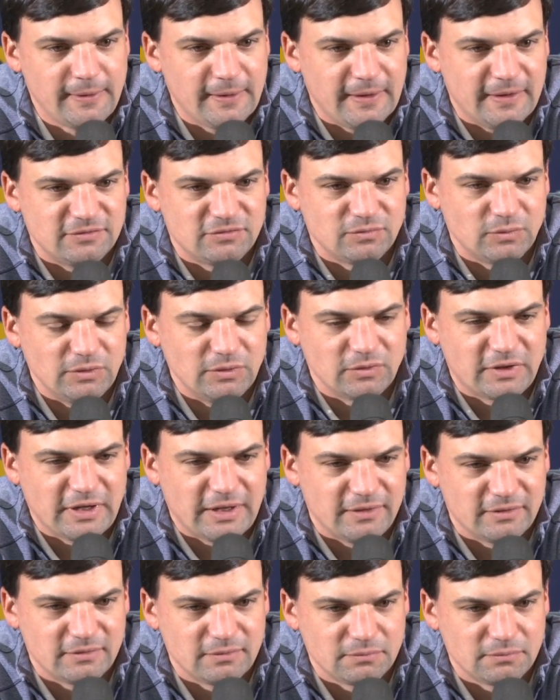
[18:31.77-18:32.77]
as we were
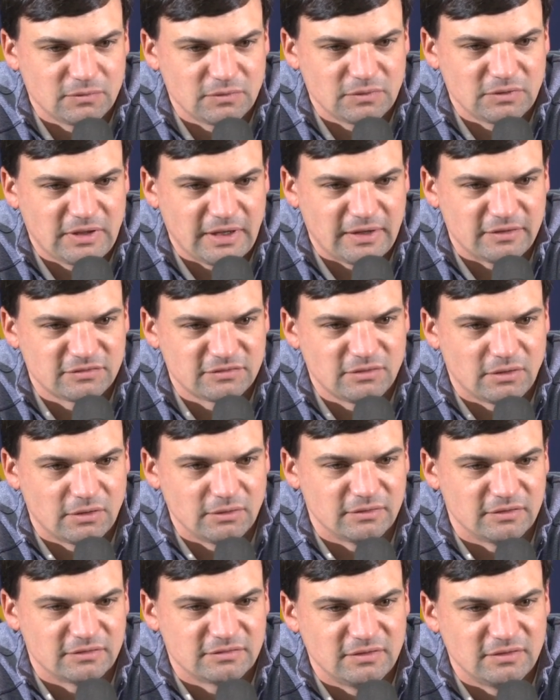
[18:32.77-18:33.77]
kind of
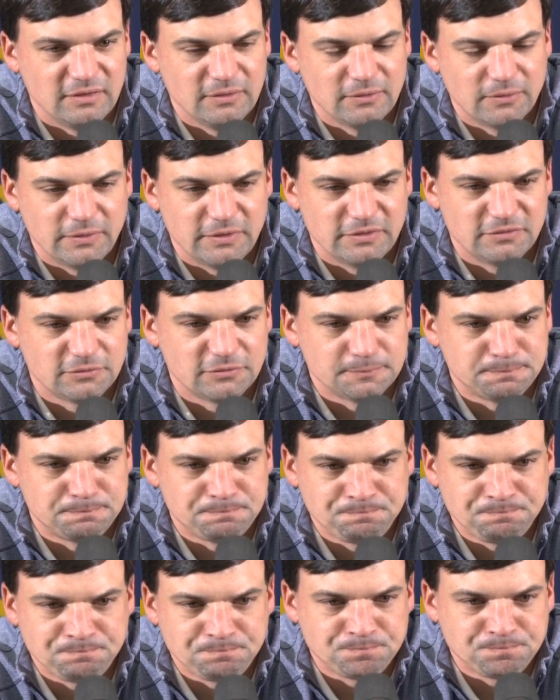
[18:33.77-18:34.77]
starting this deal, is
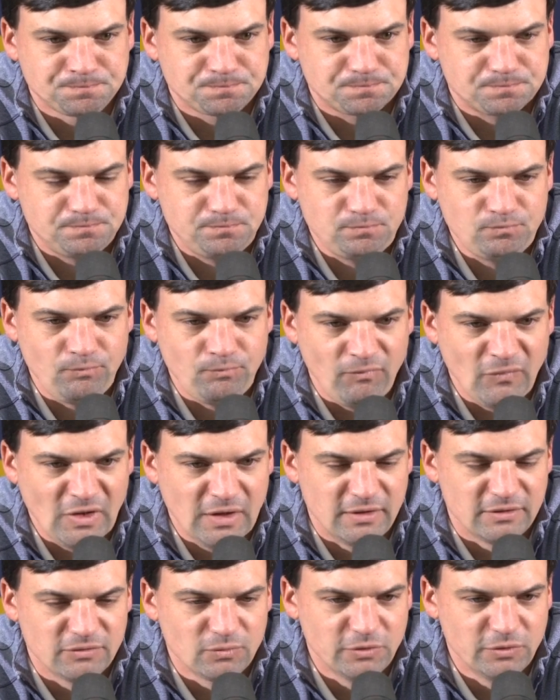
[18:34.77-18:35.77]

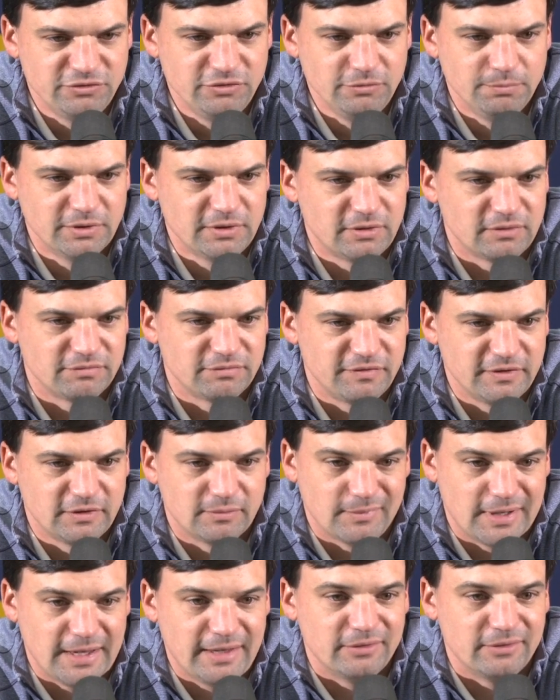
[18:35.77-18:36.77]
what you put on
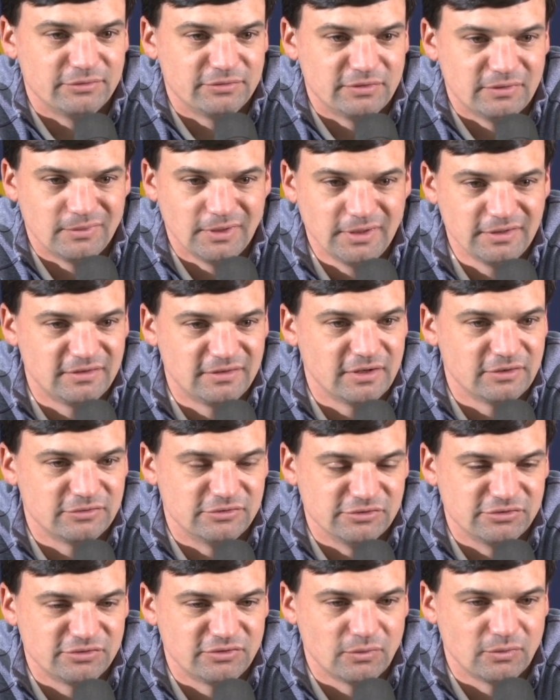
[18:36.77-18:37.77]
film matters. It really
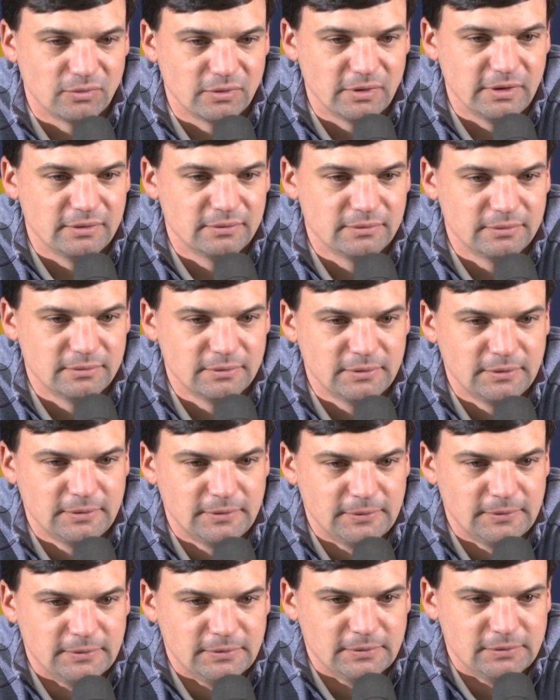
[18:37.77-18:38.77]
tells your story.
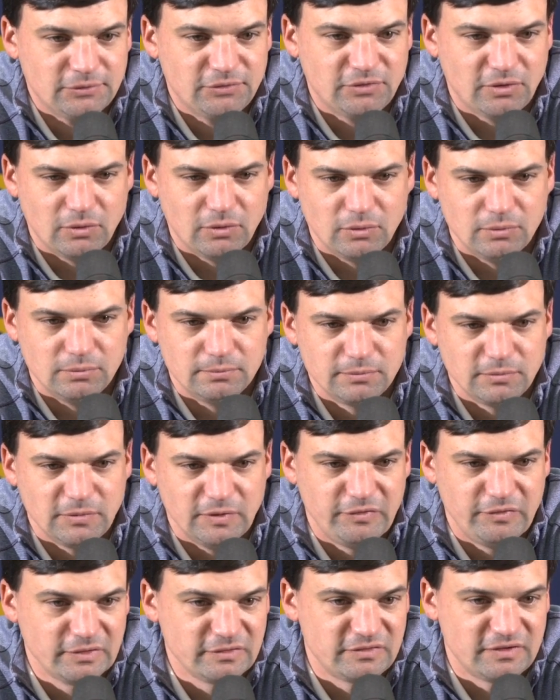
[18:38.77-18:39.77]
So
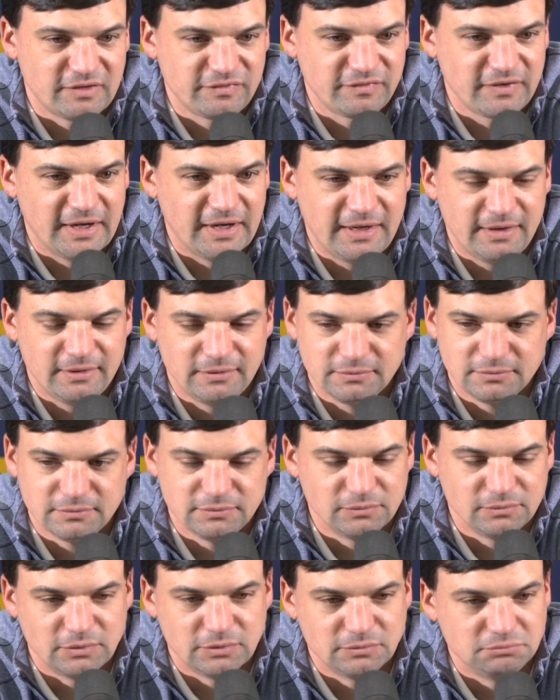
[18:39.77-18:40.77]
if you're a tough guy,
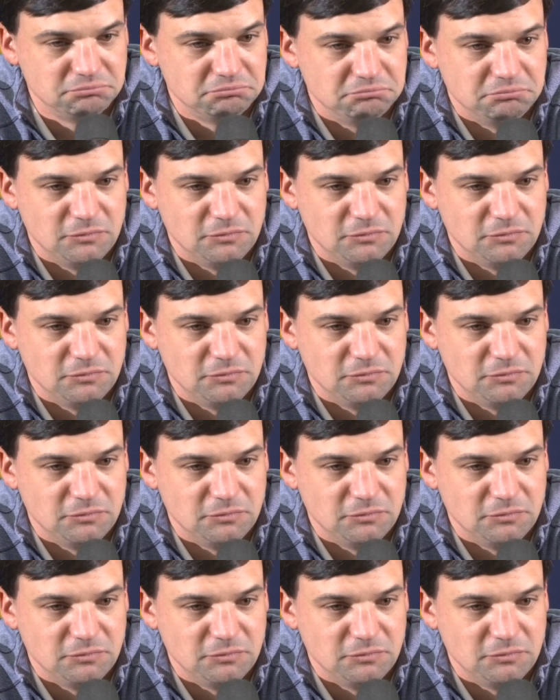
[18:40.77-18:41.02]
well,